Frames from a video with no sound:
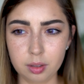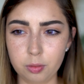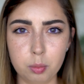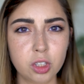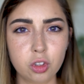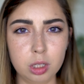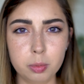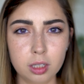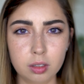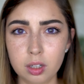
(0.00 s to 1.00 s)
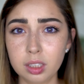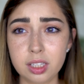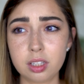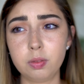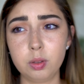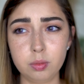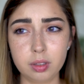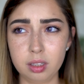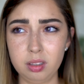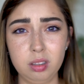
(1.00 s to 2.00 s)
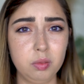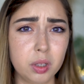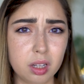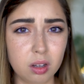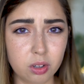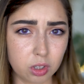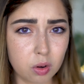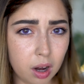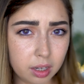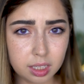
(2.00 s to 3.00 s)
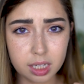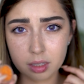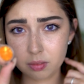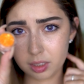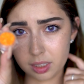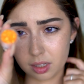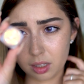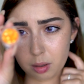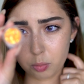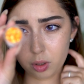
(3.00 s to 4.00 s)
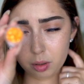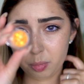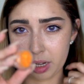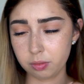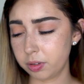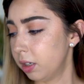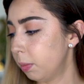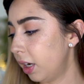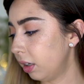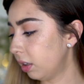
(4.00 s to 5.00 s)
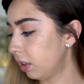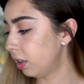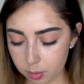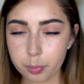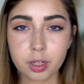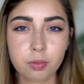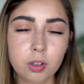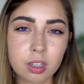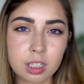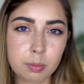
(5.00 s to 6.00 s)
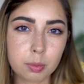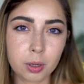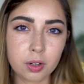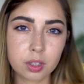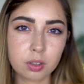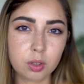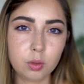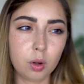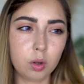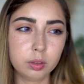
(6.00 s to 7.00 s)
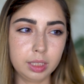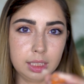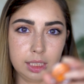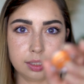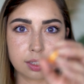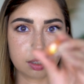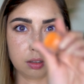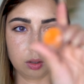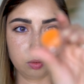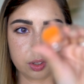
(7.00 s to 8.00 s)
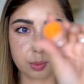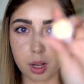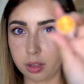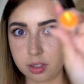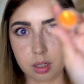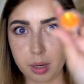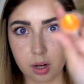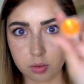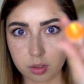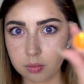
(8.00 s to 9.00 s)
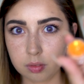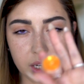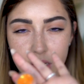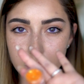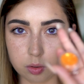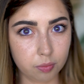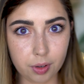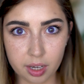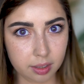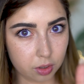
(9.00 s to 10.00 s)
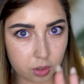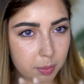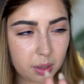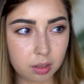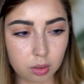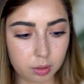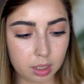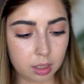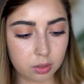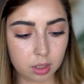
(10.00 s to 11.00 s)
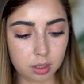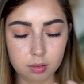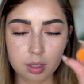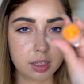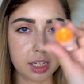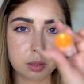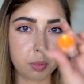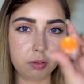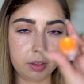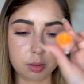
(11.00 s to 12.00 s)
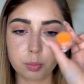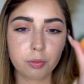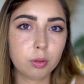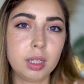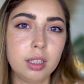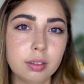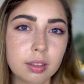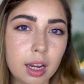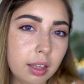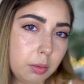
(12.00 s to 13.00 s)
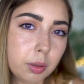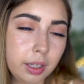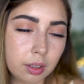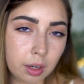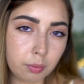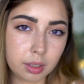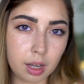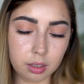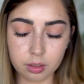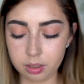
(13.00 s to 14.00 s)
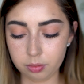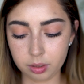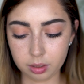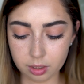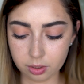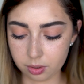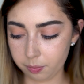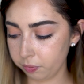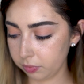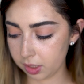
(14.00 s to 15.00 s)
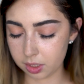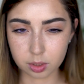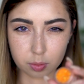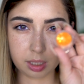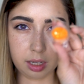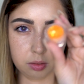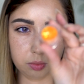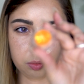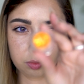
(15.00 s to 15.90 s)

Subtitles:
for much cheaper, or at least if you want a larger quantity, it's a lot more bang for your buck. But if you're the type of person who only needs, you know, the smallest amount and you're fine to just spend the $3 on it, it's perfect. But for me, I like playing around with color and different glitters, so this was kind of,